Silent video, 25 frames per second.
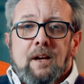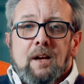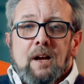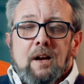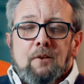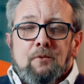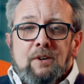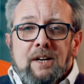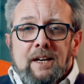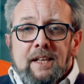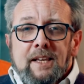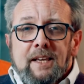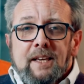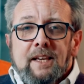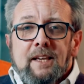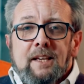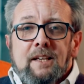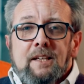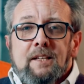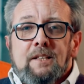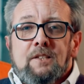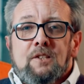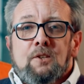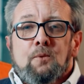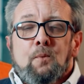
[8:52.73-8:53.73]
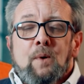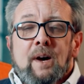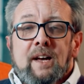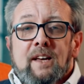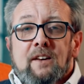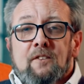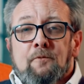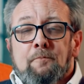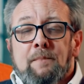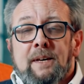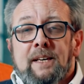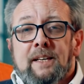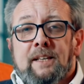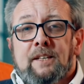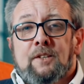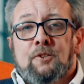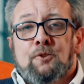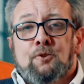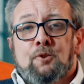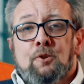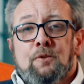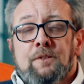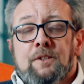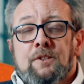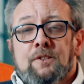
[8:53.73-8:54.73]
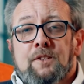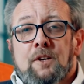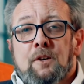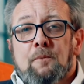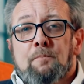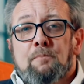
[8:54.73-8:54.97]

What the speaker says: A really easy way of making sure there's no